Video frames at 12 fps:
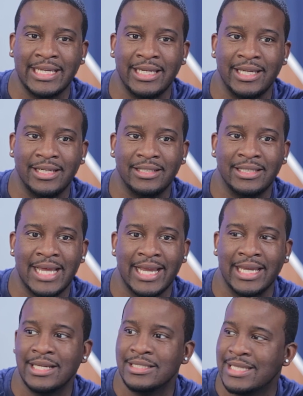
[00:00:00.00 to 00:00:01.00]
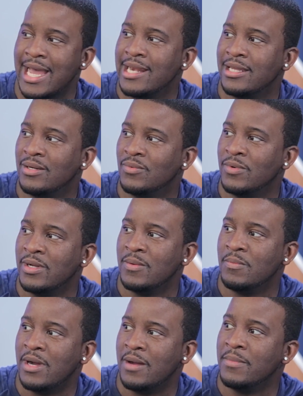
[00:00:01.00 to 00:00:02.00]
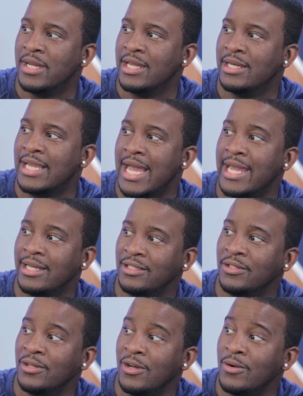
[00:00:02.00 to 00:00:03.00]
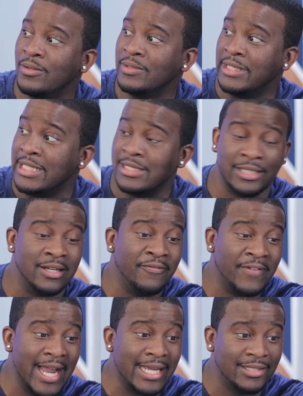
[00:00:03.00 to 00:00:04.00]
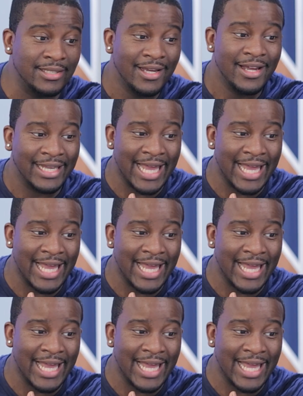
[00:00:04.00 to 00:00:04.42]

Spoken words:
get like excited when my man gets into fights.